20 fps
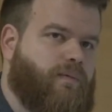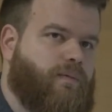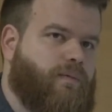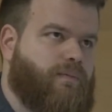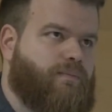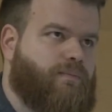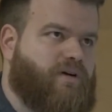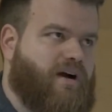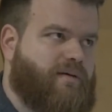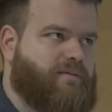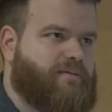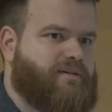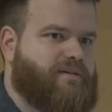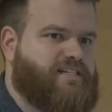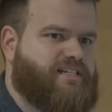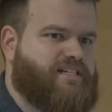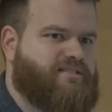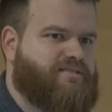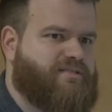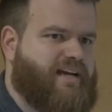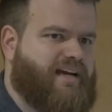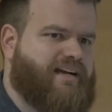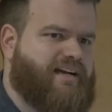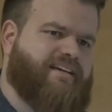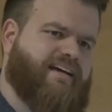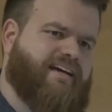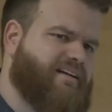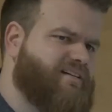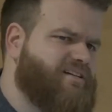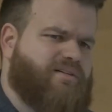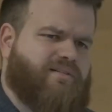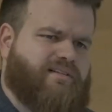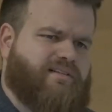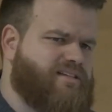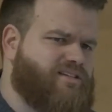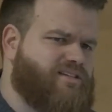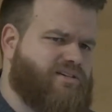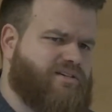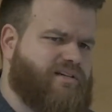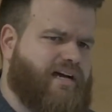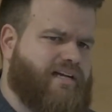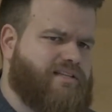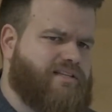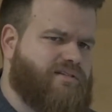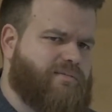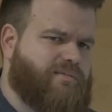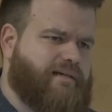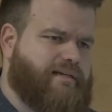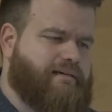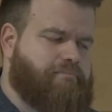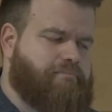Probably just React. Yeah, I don't know what the 2 dots would be.